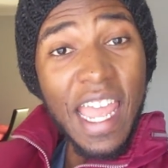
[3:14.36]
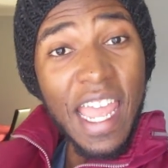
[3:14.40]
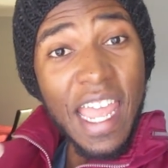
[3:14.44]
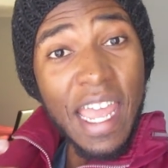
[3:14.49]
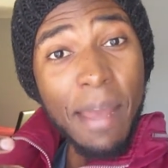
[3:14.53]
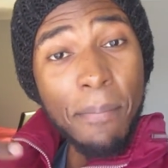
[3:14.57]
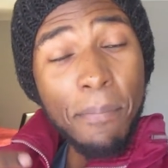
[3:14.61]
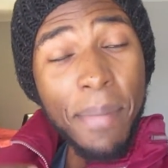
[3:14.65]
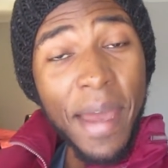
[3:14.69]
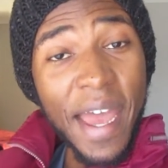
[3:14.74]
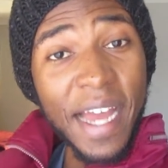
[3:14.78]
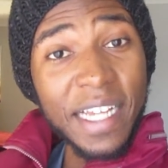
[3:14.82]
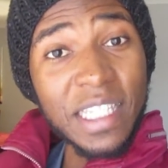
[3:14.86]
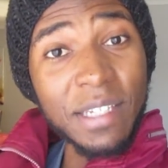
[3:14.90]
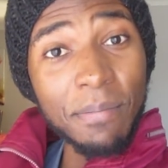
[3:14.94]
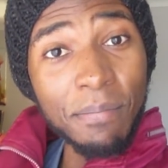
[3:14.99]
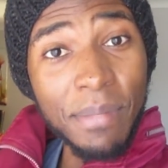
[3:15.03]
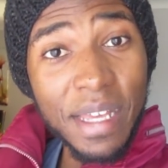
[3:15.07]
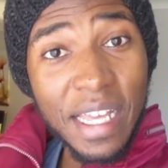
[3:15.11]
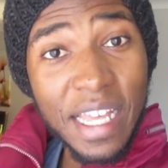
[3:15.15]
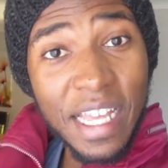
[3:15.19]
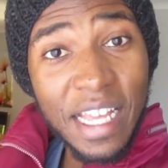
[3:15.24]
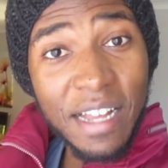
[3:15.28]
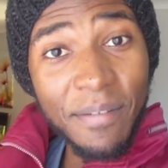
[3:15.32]
impact
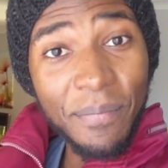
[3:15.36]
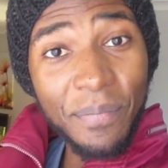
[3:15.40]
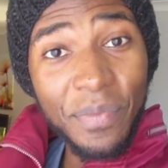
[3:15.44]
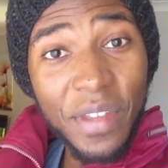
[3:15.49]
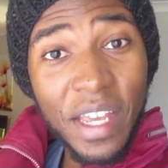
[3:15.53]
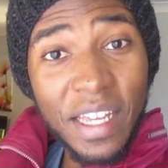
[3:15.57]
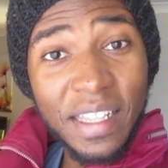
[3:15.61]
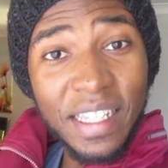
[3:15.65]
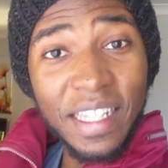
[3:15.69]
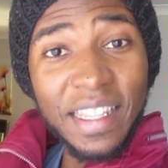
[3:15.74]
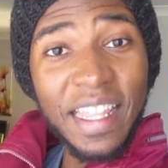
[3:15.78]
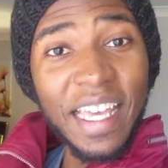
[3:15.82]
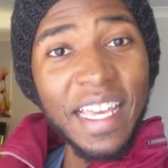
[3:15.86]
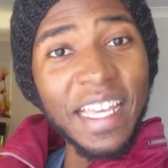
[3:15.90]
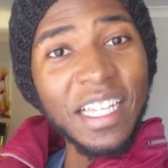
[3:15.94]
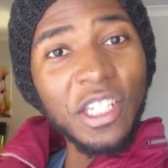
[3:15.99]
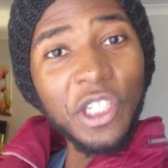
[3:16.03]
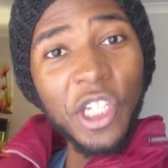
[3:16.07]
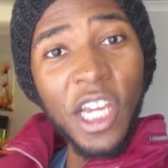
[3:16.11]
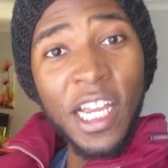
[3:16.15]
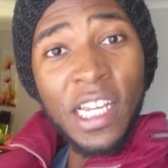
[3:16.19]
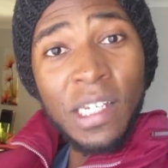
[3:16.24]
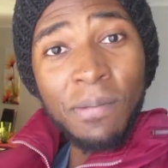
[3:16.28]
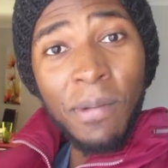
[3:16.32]
me? That they can
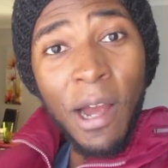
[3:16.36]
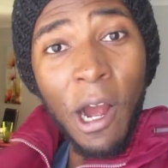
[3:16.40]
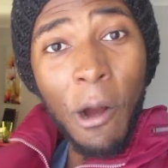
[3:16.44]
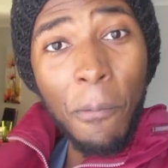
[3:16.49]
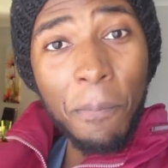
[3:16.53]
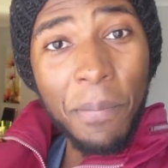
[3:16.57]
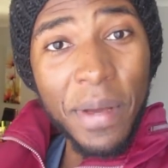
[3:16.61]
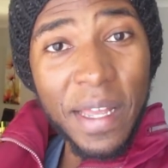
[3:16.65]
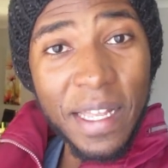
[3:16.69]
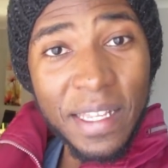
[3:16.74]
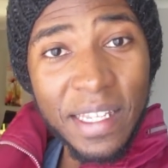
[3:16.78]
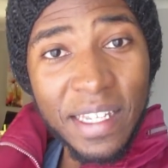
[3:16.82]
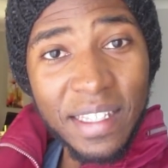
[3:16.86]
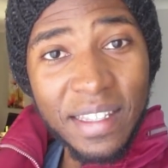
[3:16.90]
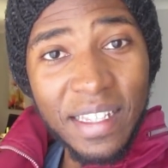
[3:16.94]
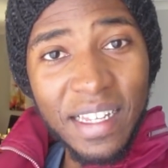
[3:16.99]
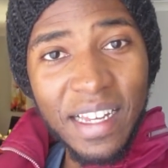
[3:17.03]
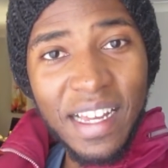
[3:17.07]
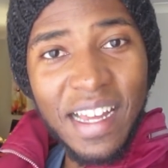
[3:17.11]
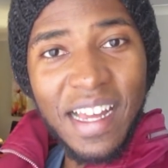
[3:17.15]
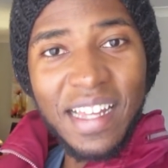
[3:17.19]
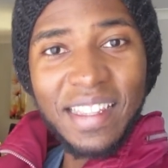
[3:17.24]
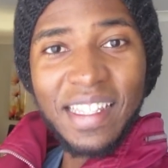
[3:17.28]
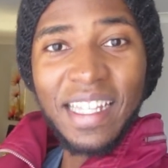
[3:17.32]
change my
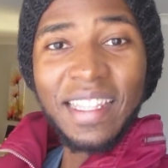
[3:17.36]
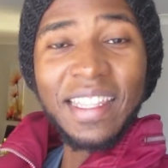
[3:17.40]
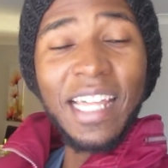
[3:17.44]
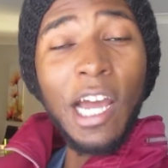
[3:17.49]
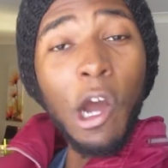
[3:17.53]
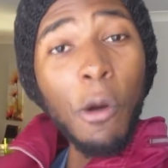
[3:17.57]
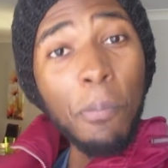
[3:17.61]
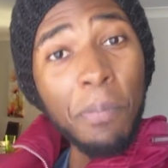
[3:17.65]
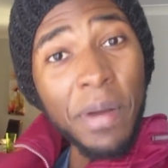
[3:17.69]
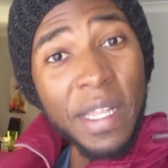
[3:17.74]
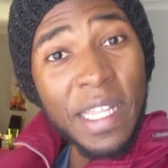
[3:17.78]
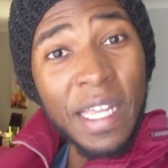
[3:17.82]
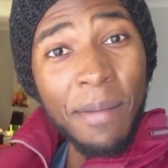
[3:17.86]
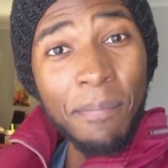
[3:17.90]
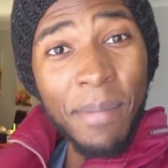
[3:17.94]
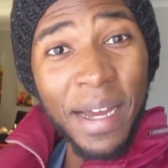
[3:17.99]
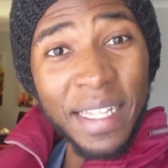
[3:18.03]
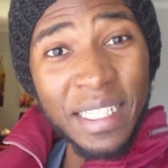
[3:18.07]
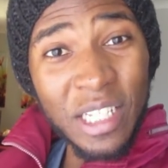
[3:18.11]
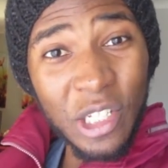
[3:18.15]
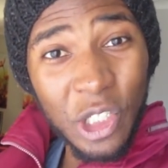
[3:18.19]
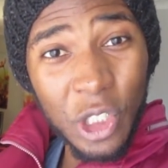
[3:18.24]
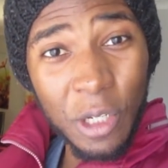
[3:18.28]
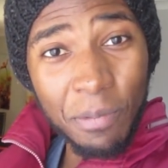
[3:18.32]
opinion? That their opinion
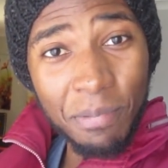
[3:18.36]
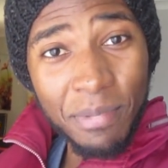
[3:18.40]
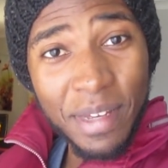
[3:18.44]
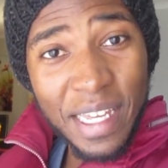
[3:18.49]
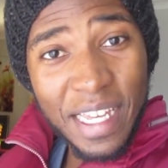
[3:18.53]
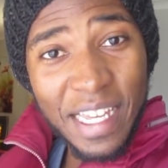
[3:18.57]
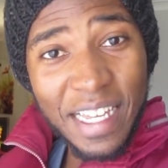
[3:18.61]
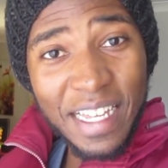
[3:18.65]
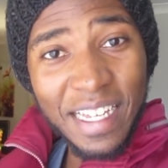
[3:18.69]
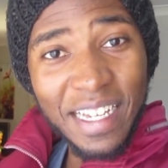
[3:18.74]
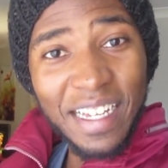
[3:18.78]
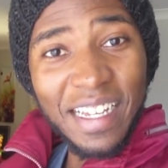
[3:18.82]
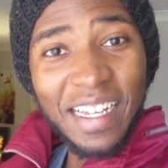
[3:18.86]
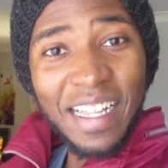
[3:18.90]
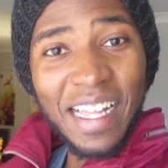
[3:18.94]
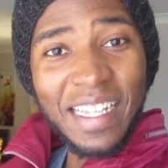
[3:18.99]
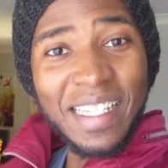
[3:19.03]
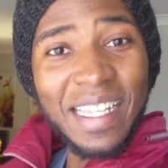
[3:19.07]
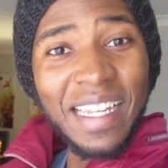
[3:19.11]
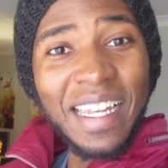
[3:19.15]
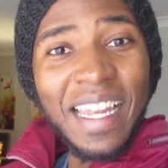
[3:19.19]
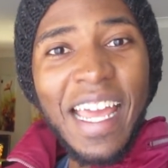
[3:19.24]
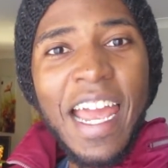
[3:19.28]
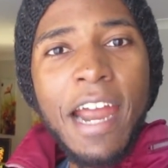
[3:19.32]
matters to me?
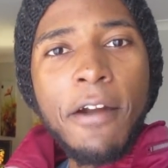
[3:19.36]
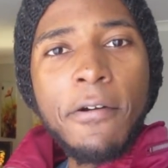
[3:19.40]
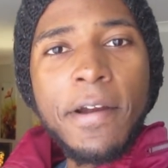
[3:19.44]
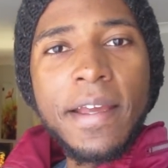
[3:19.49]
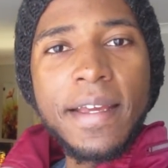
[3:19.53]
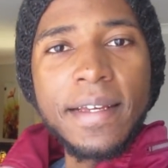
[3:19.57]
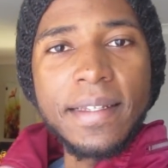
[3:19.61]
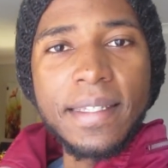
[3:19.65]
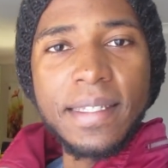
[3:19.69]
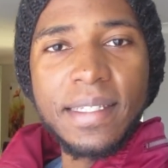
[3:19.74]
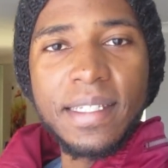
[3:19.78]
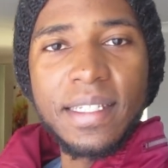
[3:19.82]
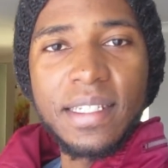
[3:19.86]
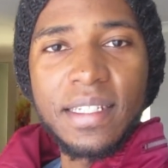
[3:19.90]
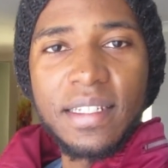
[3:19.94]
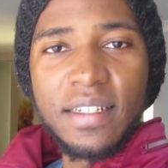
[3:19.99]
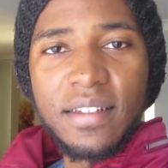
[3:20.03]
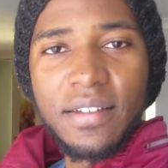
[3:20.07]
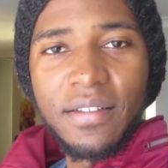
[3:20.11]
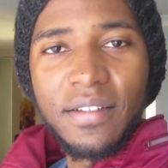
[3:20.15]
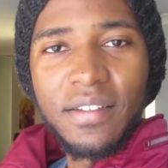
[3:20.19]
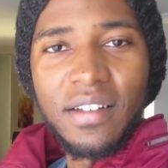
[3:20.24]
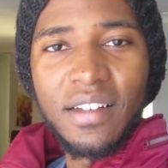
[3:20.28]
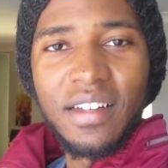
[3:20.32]
That's hilarious.
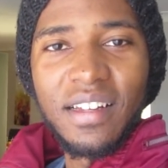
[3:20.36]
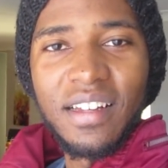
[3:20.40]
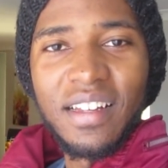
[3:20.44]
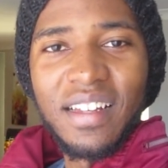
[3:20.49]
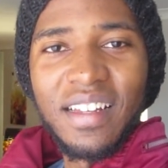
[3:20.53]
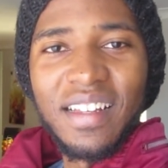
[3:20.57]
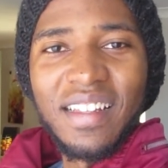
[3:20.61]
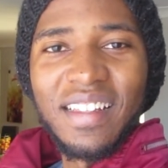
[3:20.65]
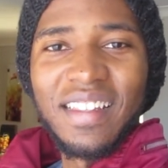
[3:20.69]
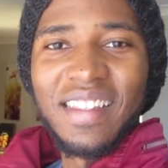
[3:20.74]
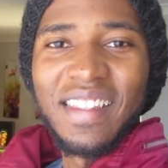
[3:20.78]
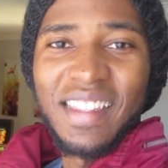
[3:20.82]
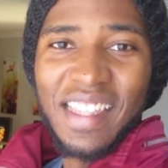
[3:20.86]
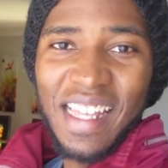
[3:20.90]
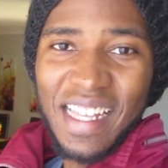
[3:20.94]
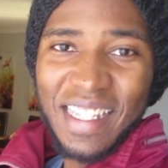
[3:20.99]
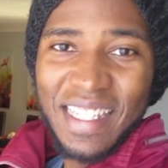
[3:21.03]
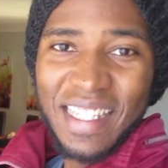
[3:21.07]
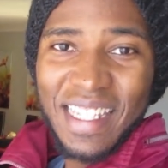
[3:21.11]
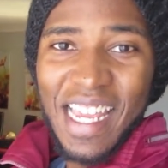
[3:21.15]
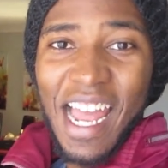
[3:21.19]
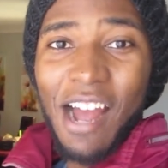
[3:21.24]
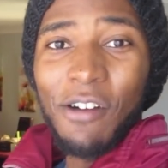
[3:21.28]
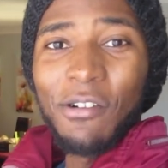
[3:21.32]

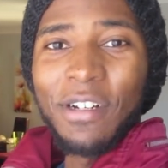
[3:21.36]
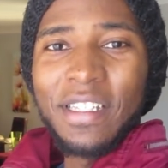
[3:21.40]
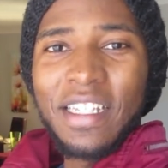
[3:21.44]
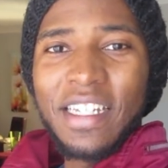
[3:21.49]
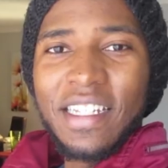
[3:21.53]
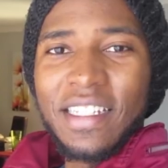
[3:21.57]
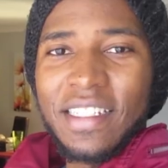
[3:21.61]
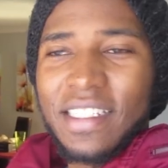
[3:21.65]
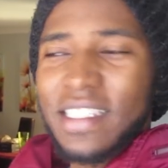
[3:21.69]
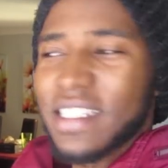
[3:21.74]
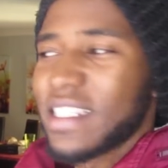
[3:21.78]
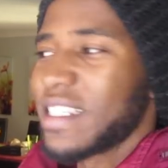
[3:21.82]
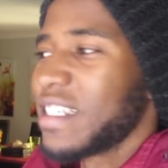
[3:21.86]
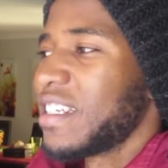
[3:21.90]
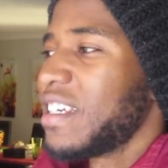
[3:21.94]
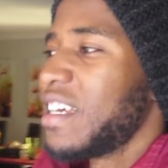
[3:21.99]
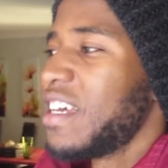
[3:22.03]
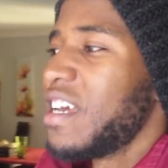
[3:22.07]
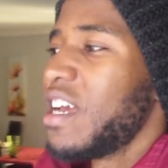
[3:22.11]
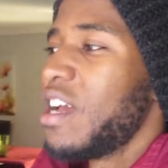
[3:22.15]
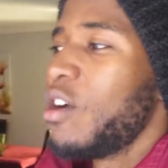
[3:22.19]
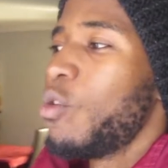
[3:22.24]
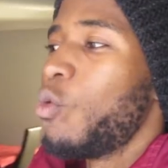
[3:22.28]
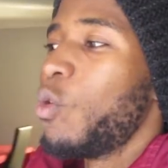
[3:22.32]
That's how it is
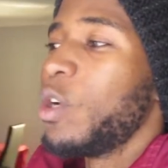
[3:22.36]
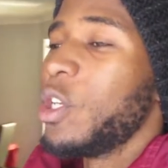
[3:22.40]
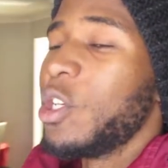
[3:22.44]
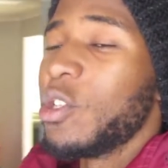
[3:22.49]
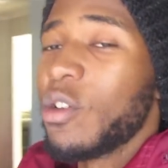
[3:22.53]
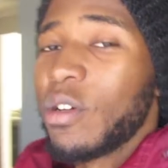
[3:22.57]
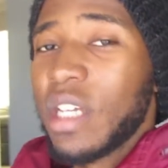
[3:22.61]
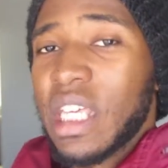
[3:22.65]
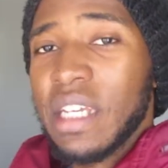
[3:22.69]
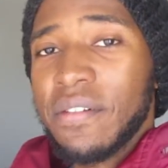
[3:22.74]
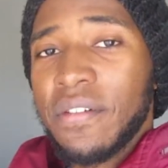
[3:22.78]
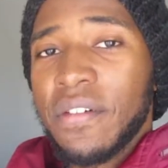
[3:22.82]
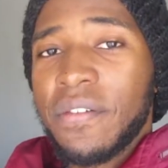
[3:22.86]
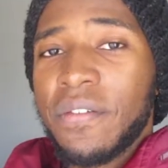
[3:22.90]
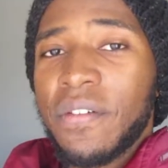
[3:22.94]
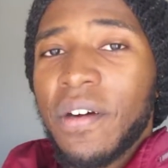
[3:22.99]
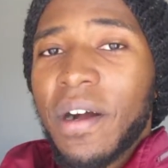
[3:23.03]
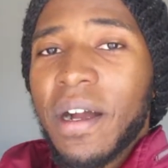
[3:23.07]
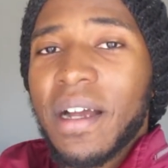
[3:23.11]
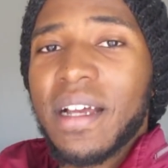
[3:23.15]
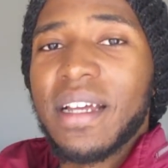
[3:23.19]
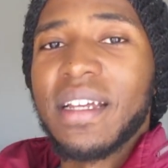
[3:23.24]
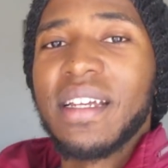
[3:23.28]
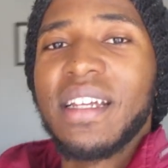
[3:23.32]
when you don't give a
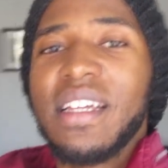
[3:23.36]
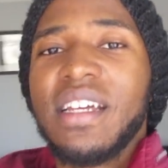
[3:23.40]
fuck.